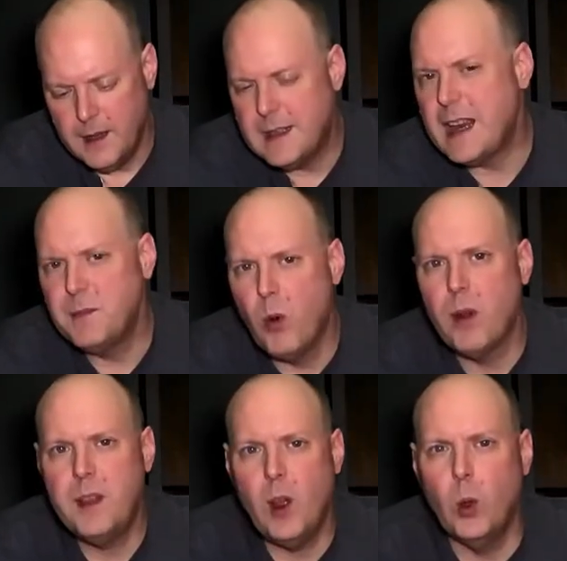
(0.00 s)
this has
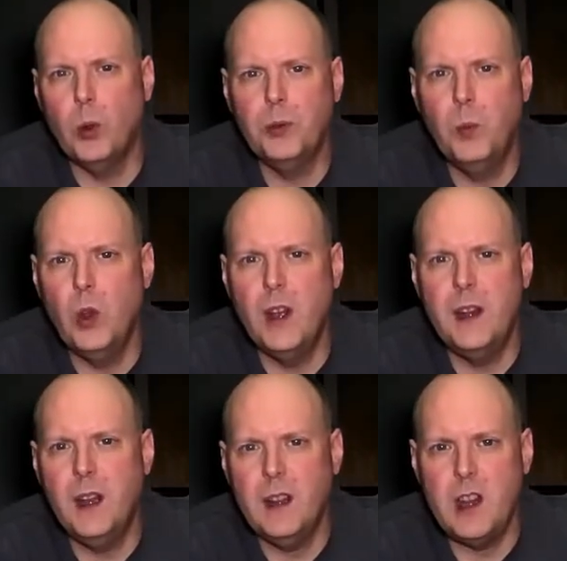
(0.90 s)
more of the old
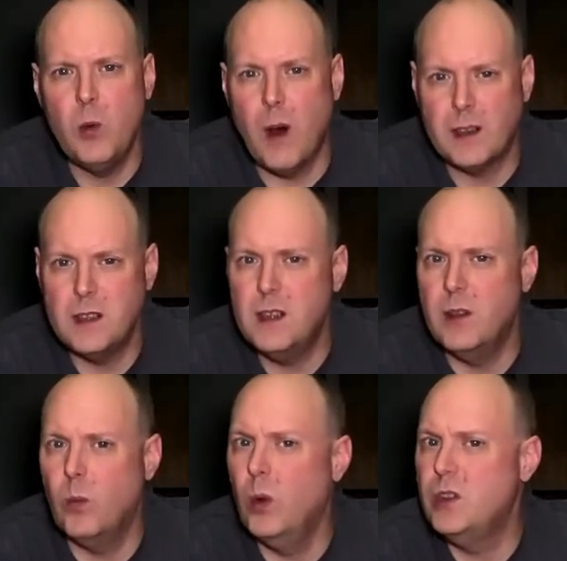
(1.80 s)
wood that you walked into
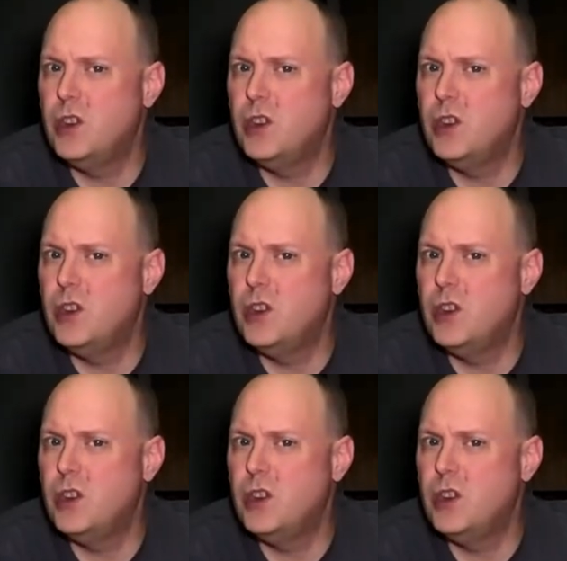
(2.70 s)
the wood